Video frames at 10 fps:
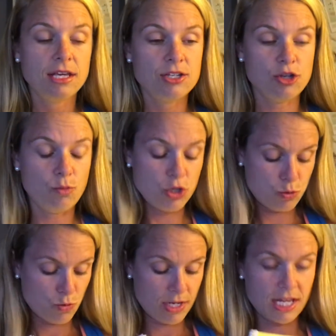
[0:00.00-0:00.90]
So
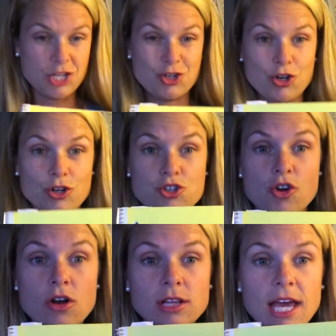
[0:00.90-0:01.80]
which one is your
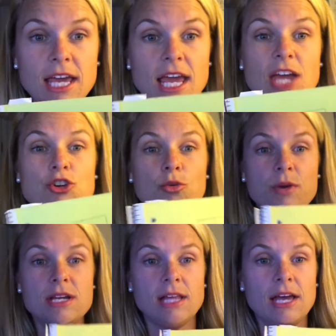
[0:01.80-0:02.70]
strong leg and your
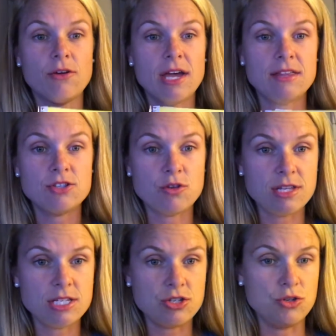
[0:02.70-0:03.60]
weak leg, okay? So
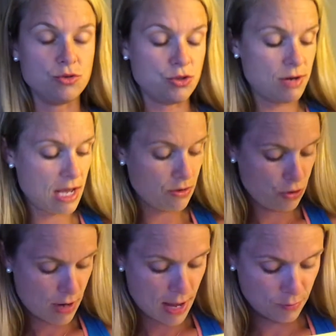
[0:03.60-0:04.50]
this is you. So now
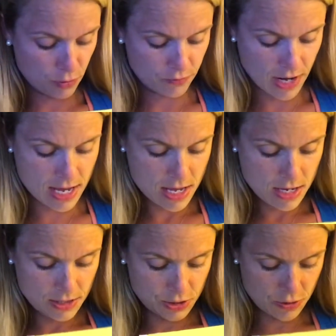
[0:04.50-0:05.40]
you're emerald, right?
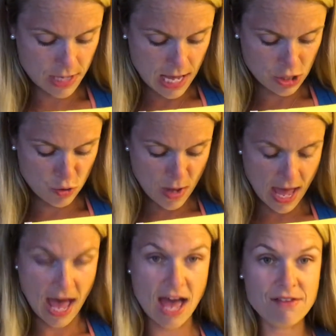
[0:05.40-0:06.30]
So yeah, you
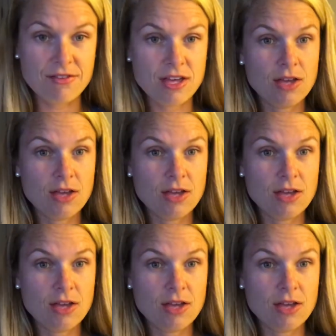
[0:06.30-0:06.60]
have,